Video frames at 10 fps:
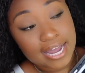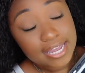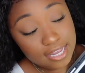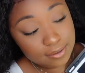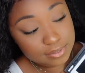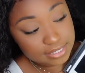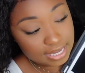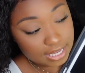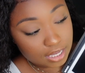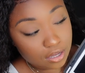am
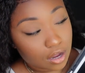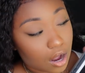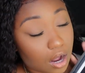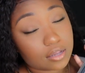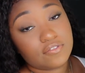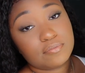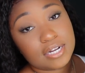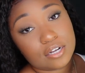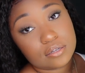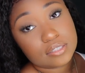taking all of my
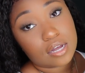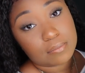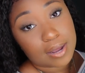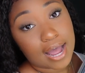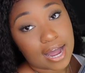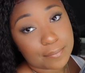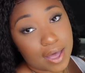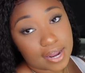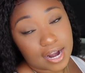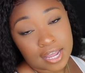notes on my iPad.